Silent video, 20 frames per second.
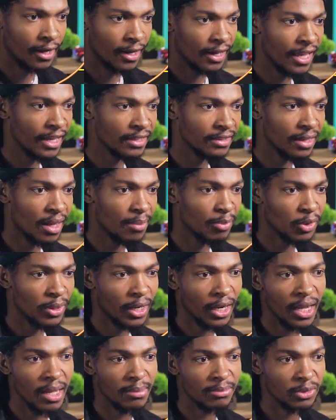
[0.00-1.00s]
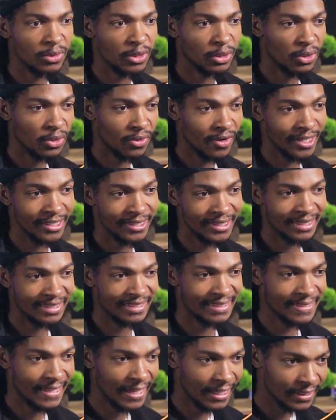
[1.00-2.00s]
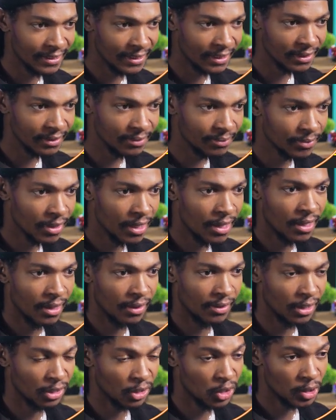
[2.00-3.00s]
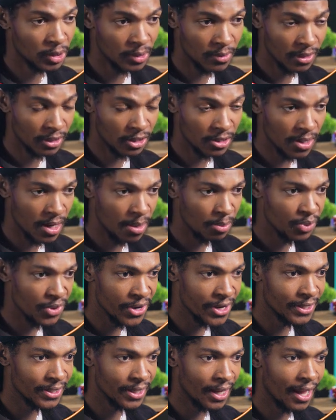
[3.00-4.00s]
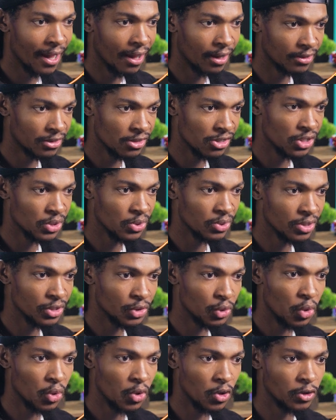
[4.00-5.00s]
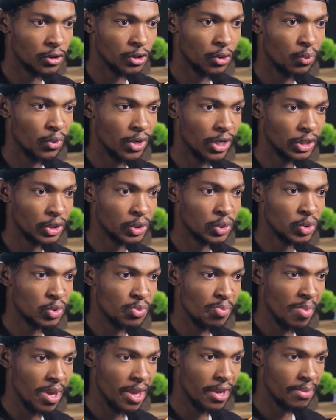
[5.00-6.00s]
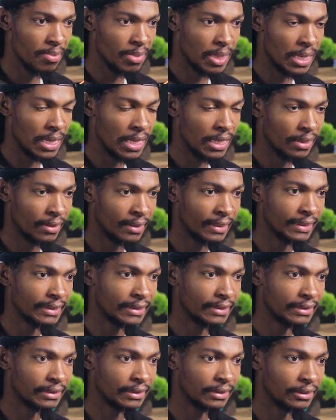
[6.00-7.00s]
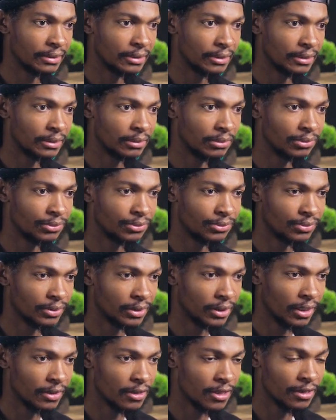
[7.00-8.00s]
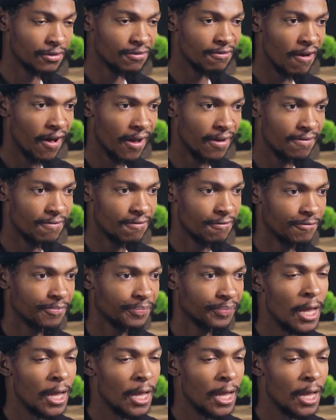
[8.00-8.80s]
Next, I'm gonna come to the correction section, then go to the temperature and reduce it all the way to maybe negative 35.